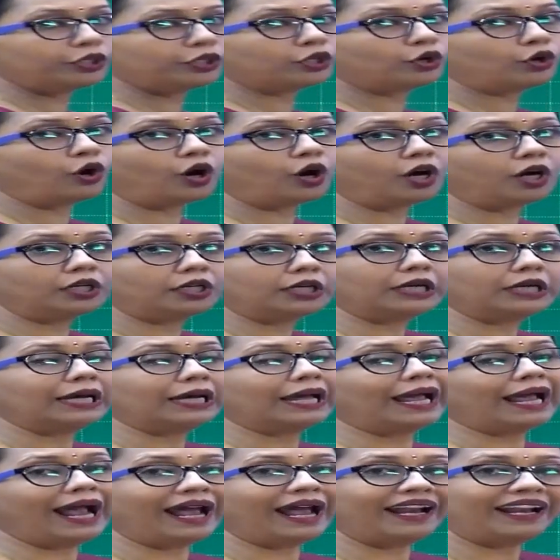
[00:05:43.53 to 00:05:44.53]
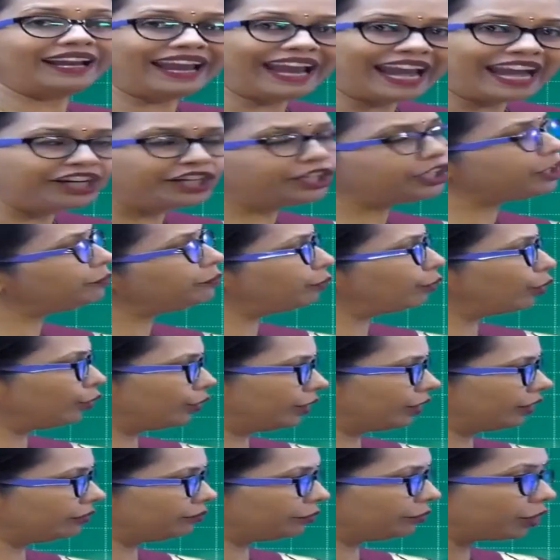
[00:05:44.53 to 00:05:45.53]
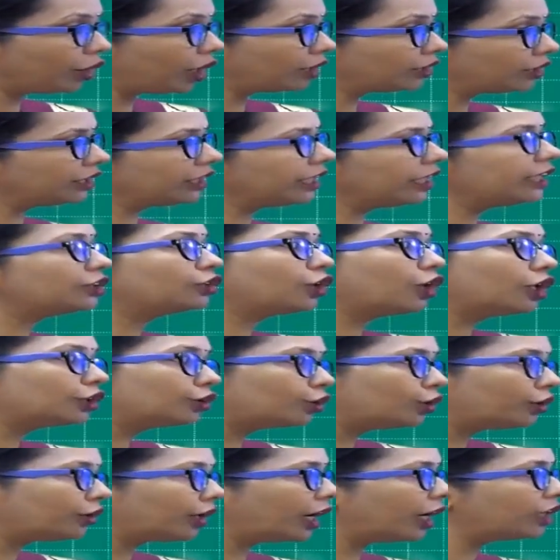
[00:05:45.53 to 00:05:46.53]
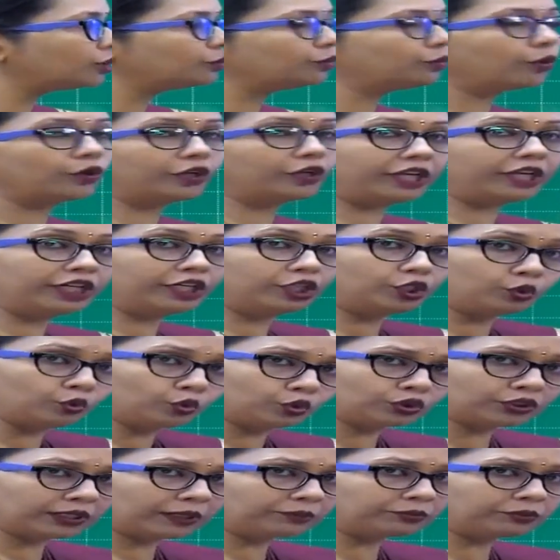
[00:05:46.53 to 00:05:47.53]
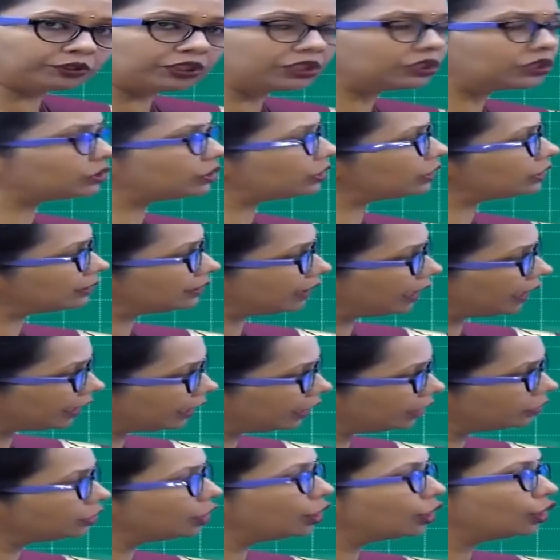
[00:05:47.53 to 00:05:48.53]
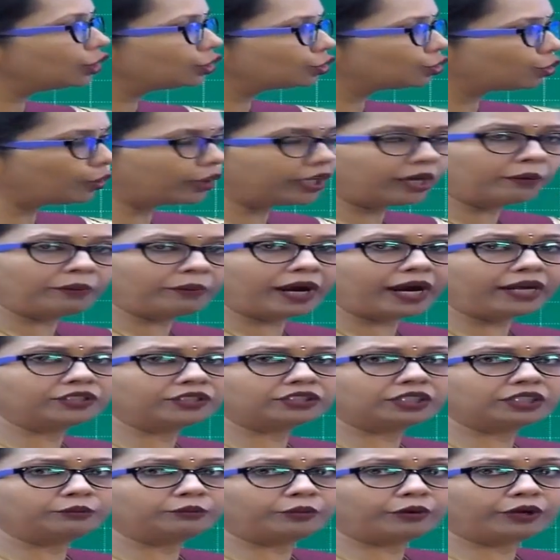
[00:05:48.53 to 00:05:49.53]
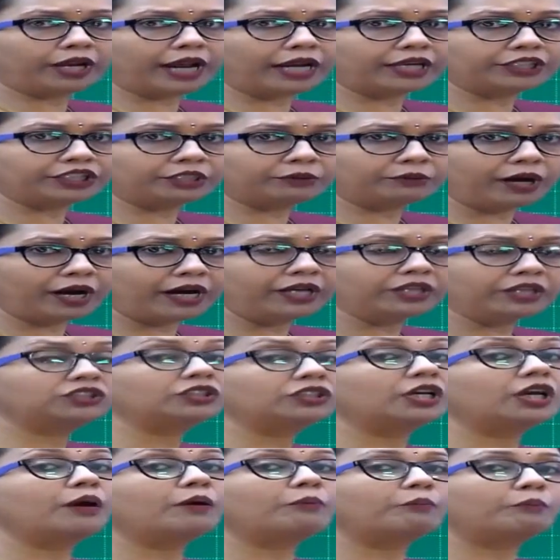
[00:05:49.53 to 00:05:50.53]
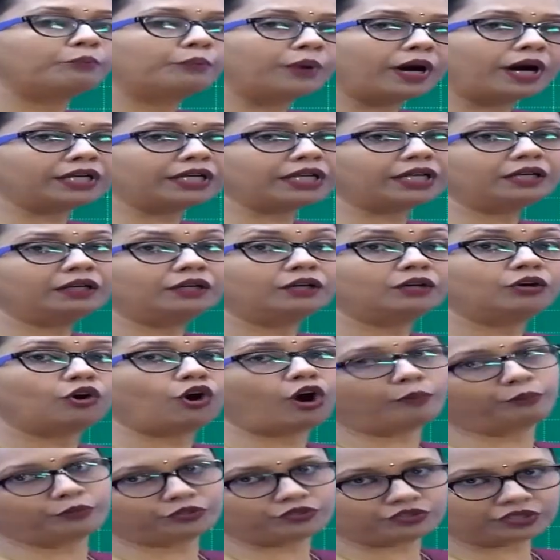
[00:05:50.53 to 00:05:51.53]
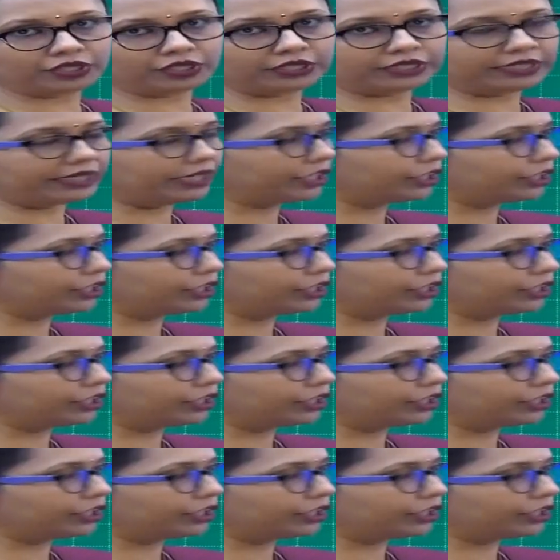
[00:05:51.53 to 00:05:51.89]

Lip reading: be called an antiporter, because it is also transporting two substances, that is sodium ions and potassium ions, but in opposite